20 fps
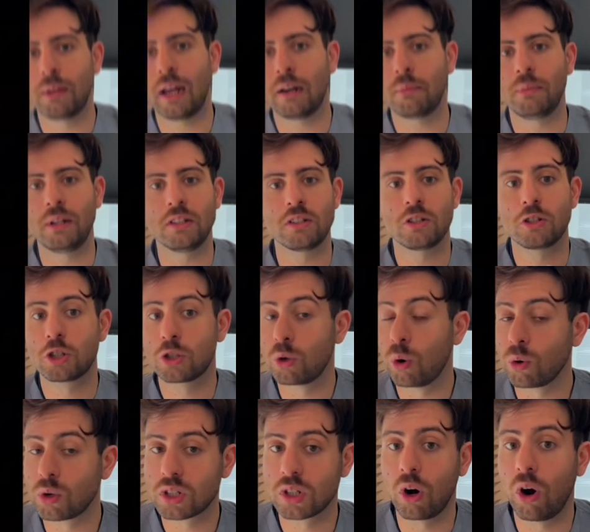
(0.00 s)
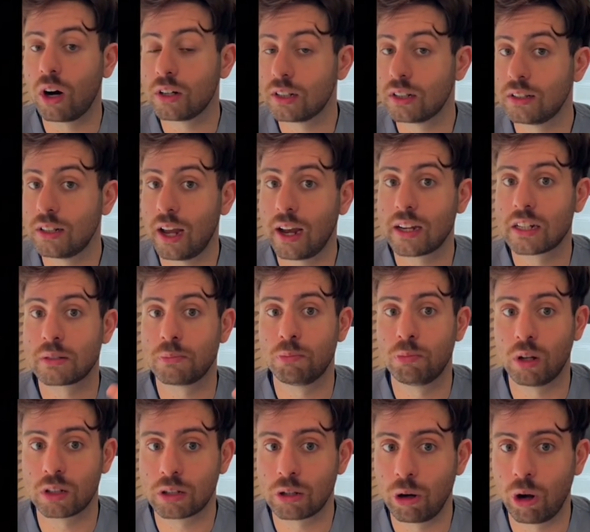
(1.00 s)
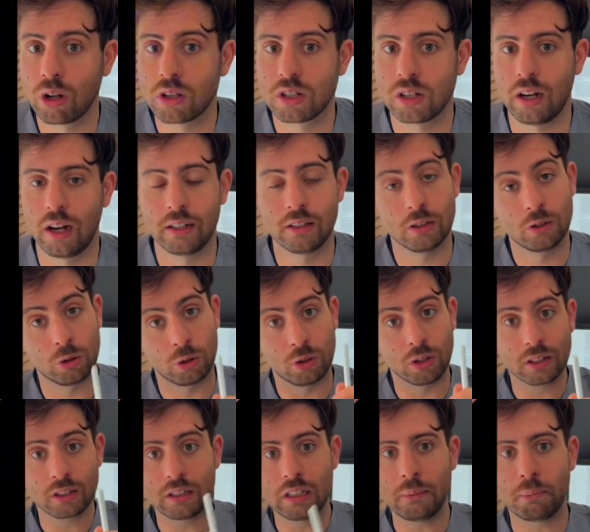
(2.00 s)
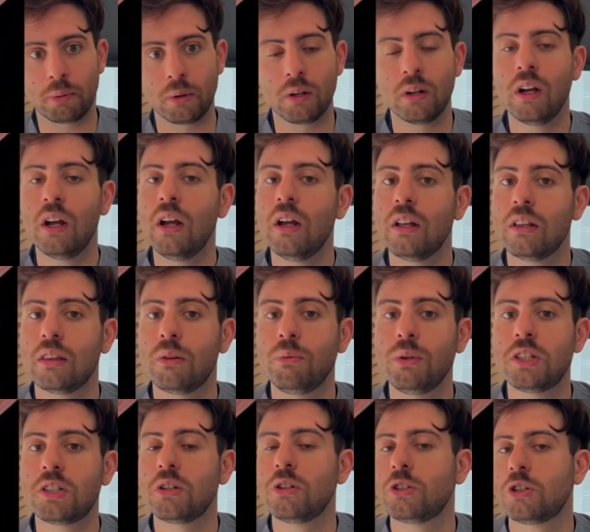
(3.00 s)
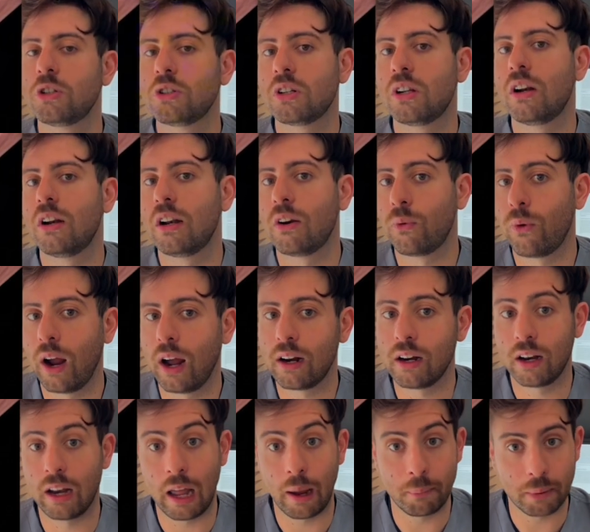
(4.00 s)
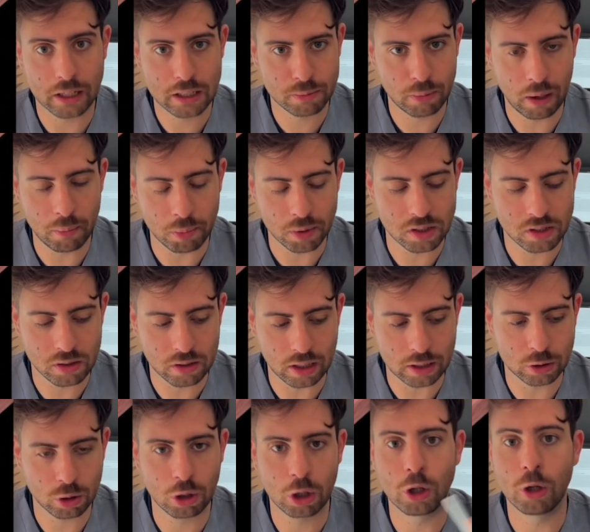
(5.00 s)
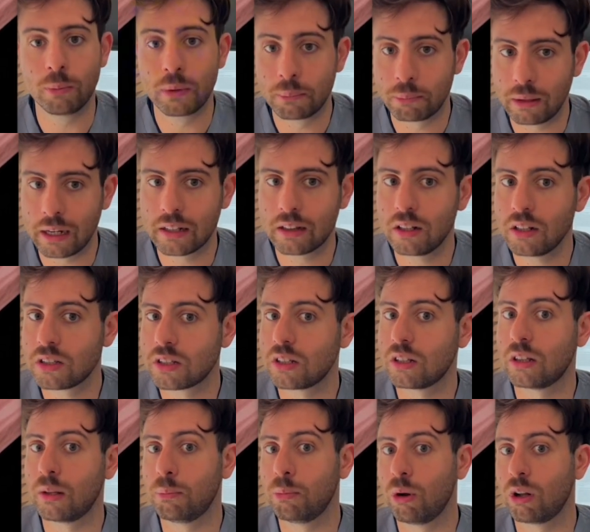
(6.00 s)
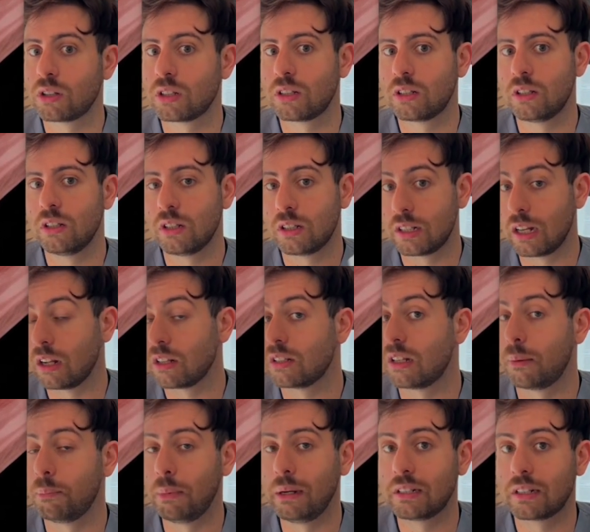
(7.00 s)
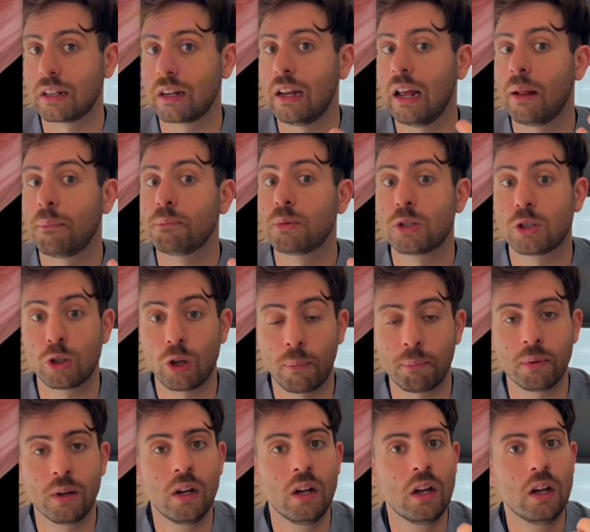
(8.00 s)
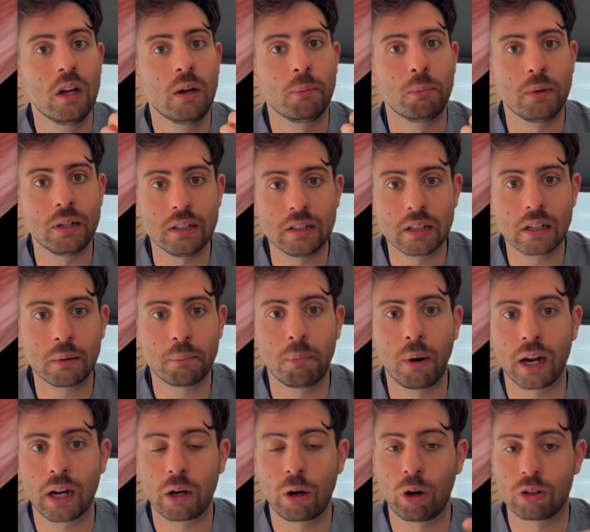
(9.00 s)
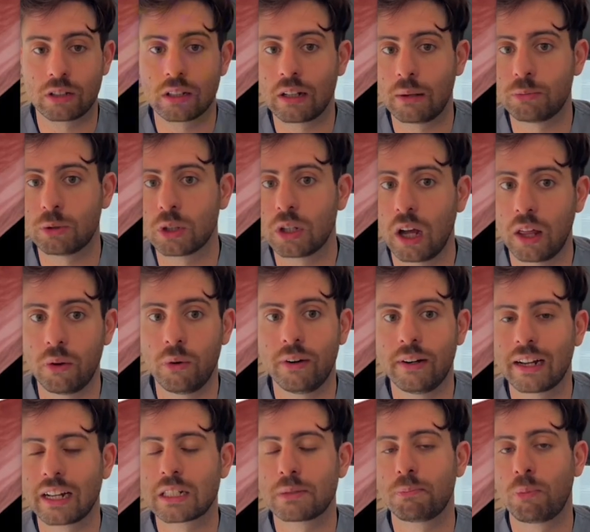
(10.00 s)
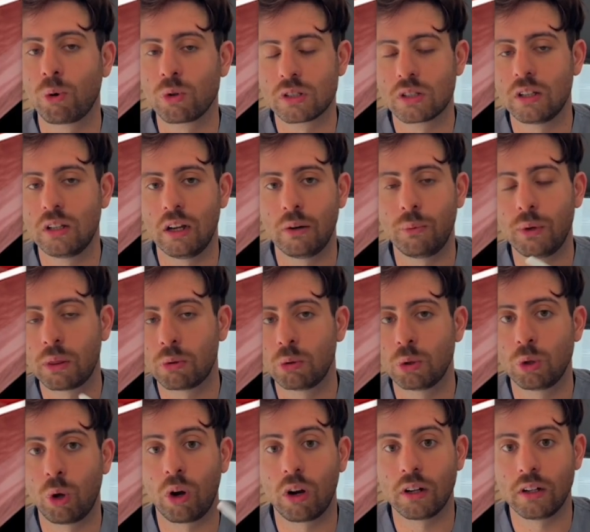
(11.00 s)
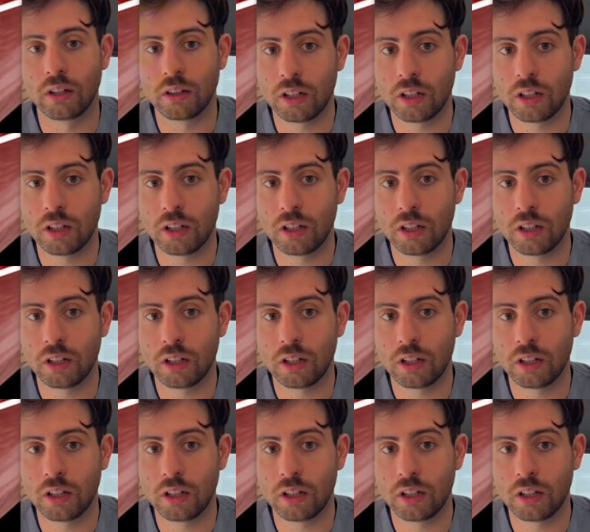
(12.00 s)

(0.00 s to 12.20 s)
that means strokes, heart attacks, blood clots. And to dig deeper, the researchers ran lab experiments. They took human platelets, the blood cells that basically help stop bleeding by clotting them together, and exposed erythritol in a